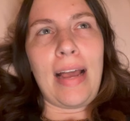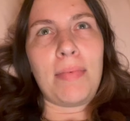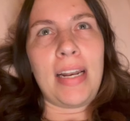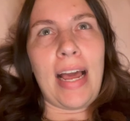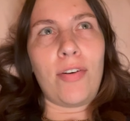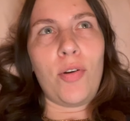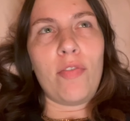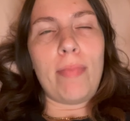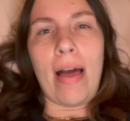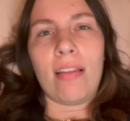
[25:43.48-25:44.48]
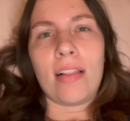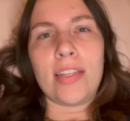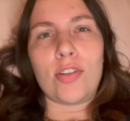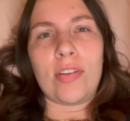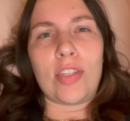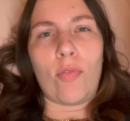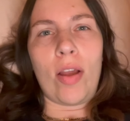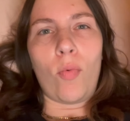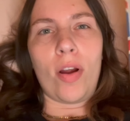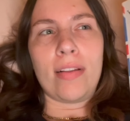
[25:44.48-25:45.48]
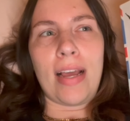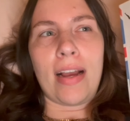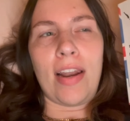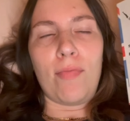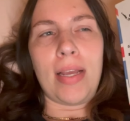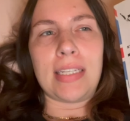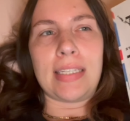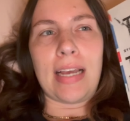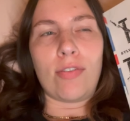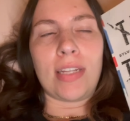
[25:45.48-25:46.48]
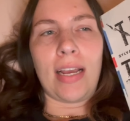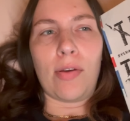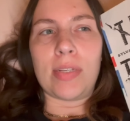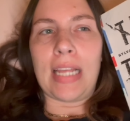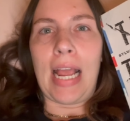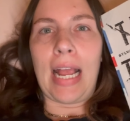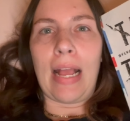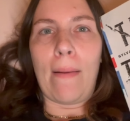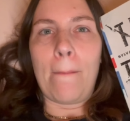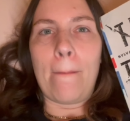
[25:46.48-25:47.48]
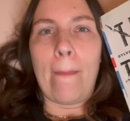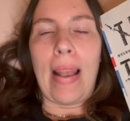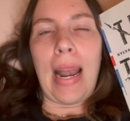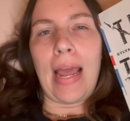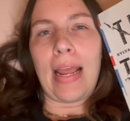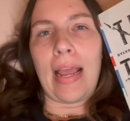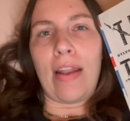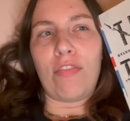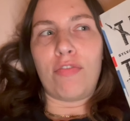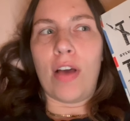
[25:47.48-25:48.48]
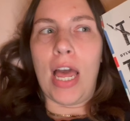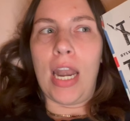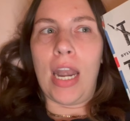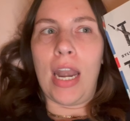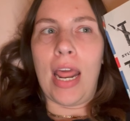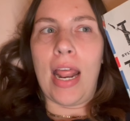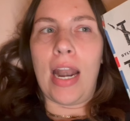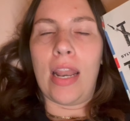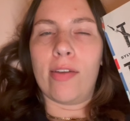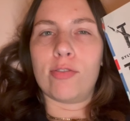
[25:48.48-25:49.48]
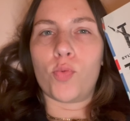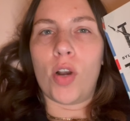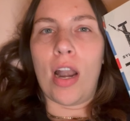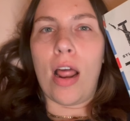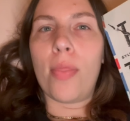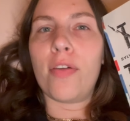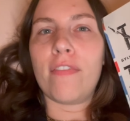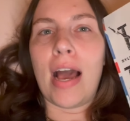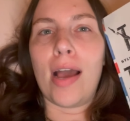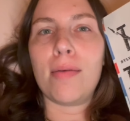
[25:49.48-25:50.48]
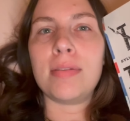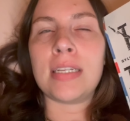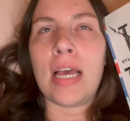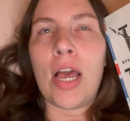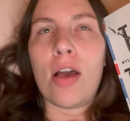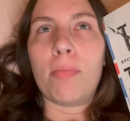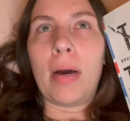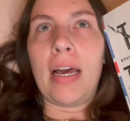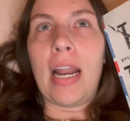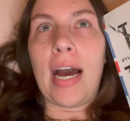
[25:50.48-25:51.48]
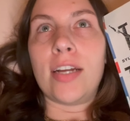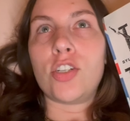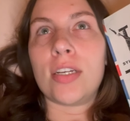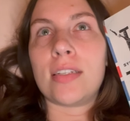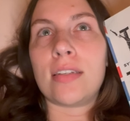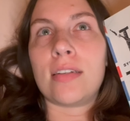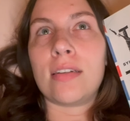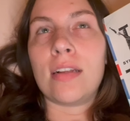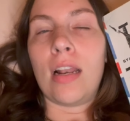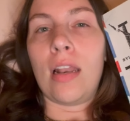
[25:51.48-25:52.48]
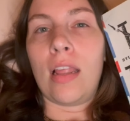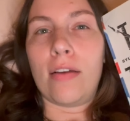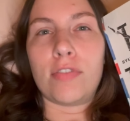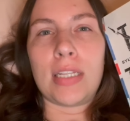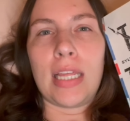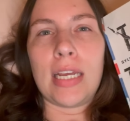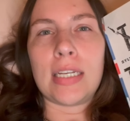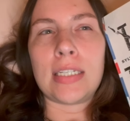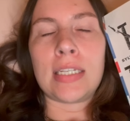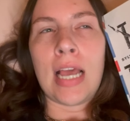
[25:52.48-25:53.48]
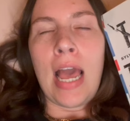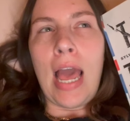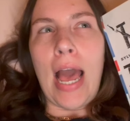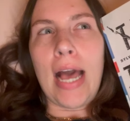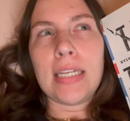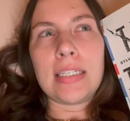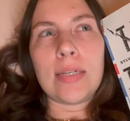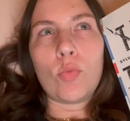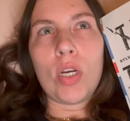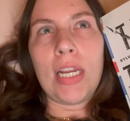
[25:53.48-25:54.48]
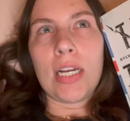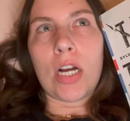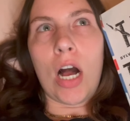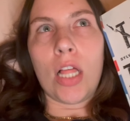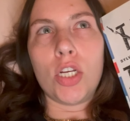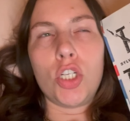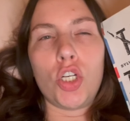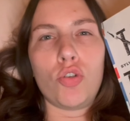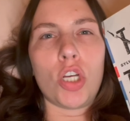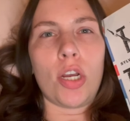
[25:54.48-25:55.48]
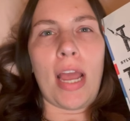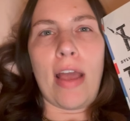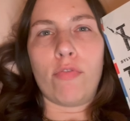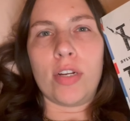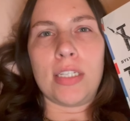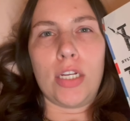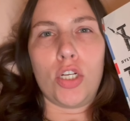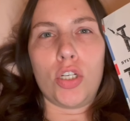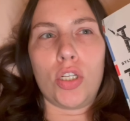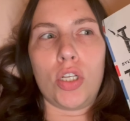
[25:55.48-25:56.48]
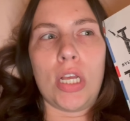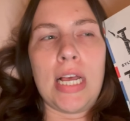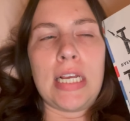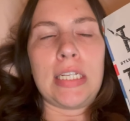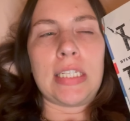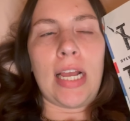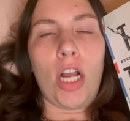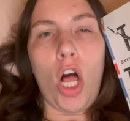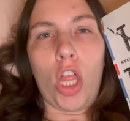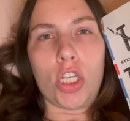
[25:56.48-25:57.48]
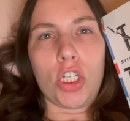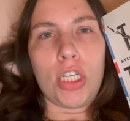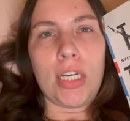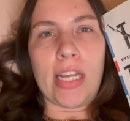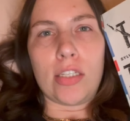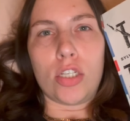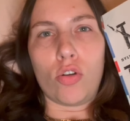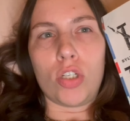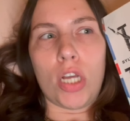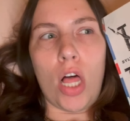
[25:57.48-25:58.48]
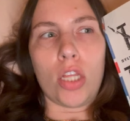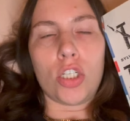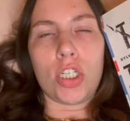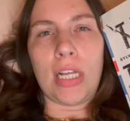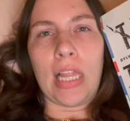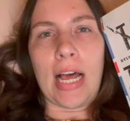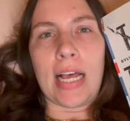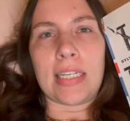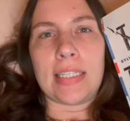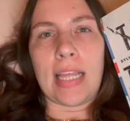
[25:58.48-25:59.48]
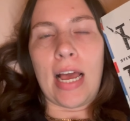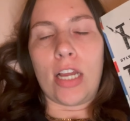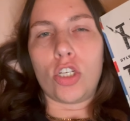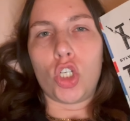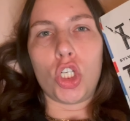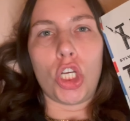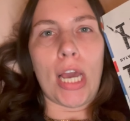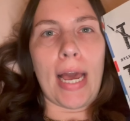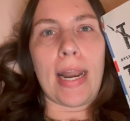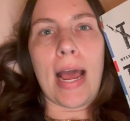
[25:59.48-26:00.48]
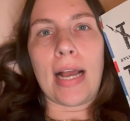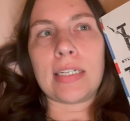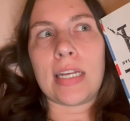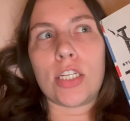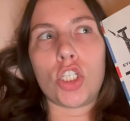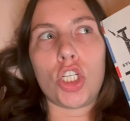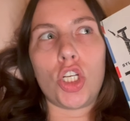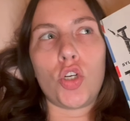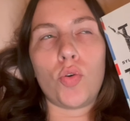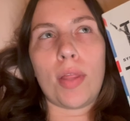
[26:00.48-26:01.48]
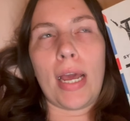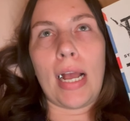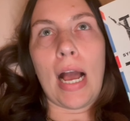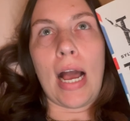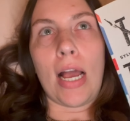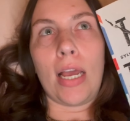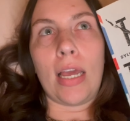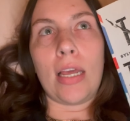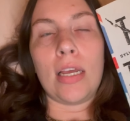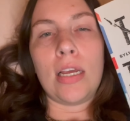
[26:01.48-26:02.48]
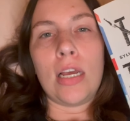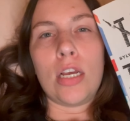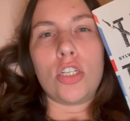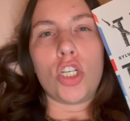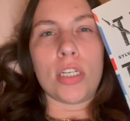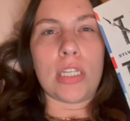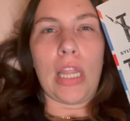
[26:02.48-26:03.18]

mean, I don't know if palette cleanser is the right word. That kind of makes it sound like it was like light and fun and those were not the vibes, but I just loved this. As someone in college who took every single psychology and sociology class that she had access to, like I just